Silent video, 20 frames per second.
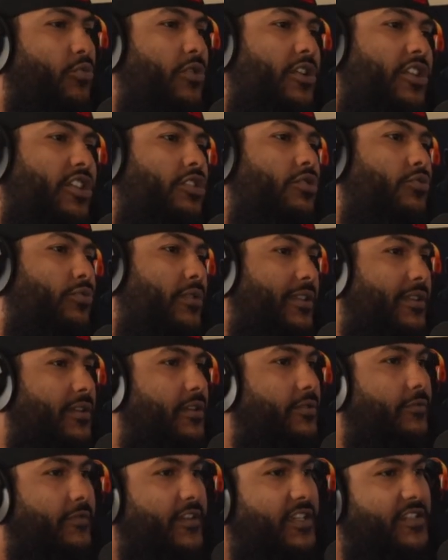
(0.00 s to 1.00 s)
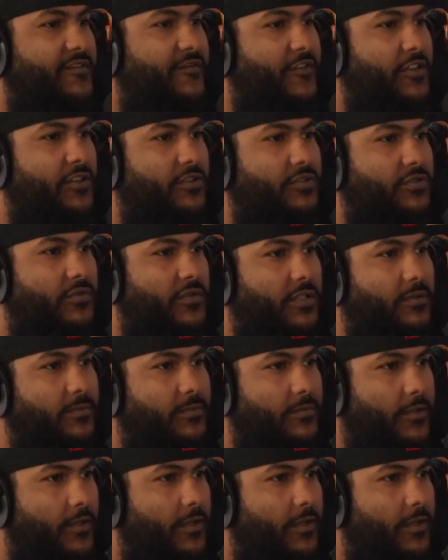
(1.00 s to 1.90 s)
what are you willing to risk for your dream?